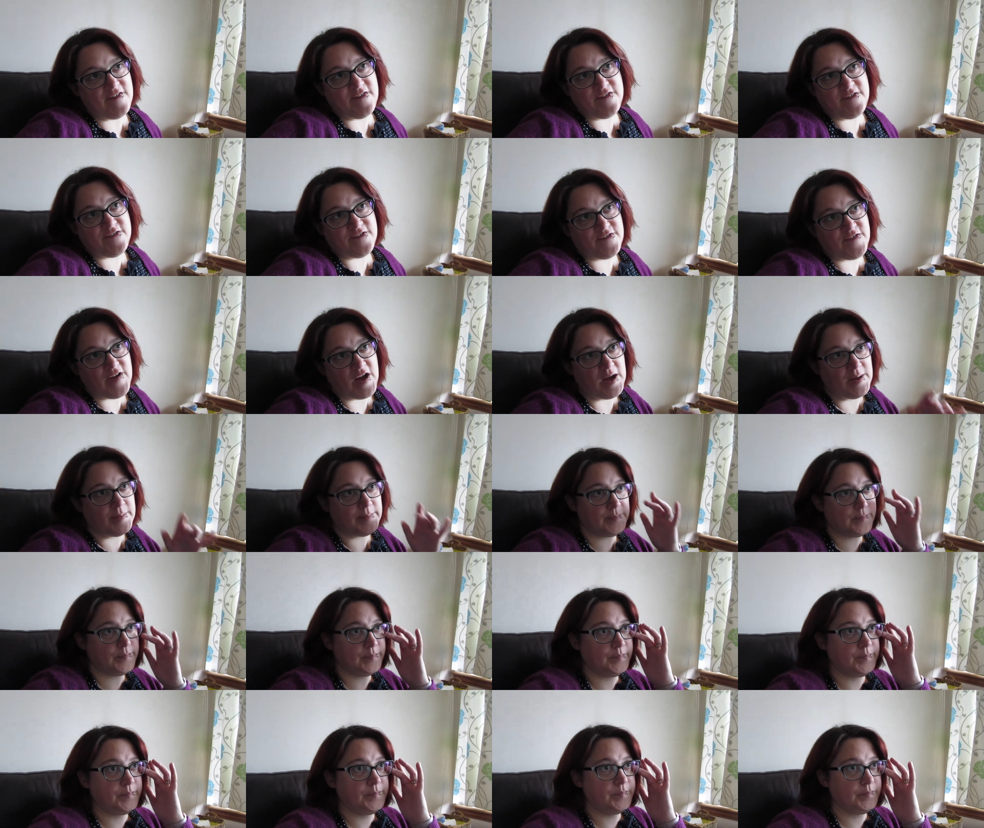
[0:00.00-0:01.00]

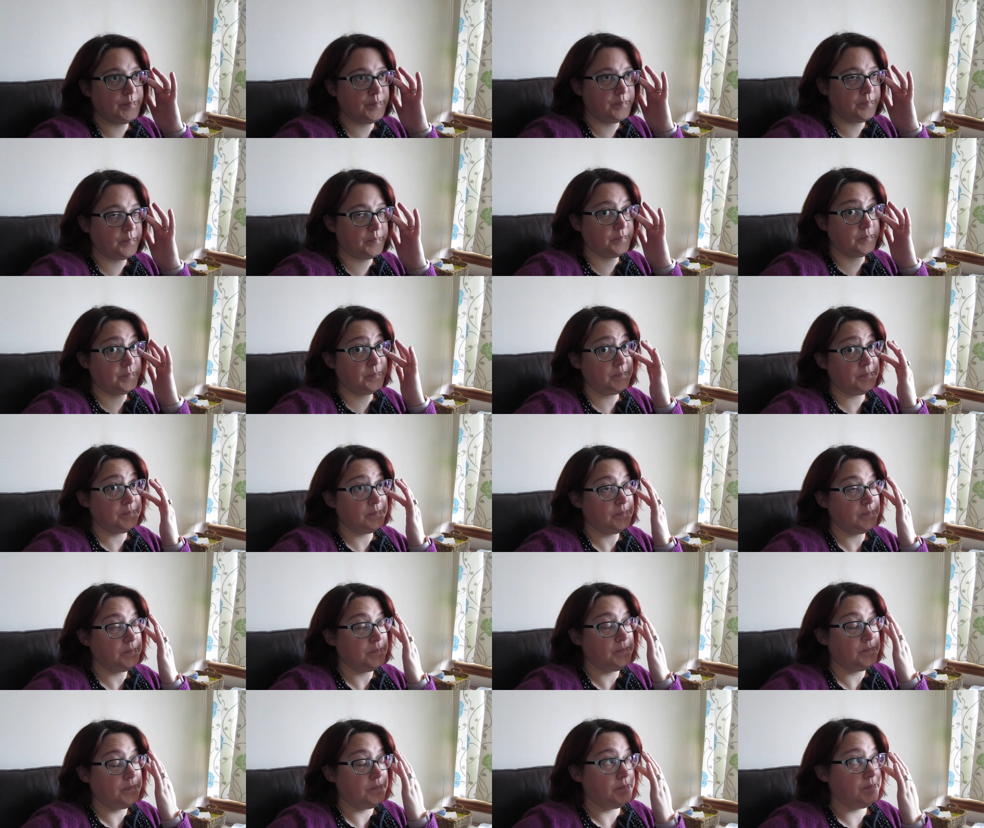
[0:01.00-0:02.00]

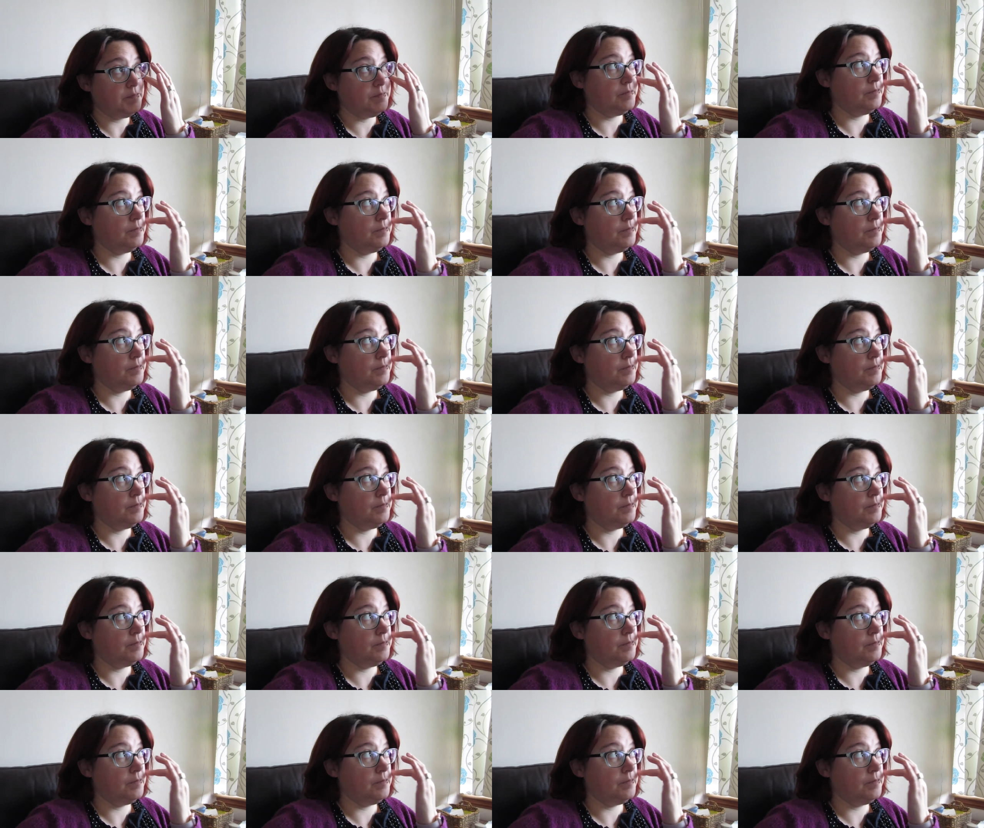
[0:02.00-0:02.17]
Nothing is said.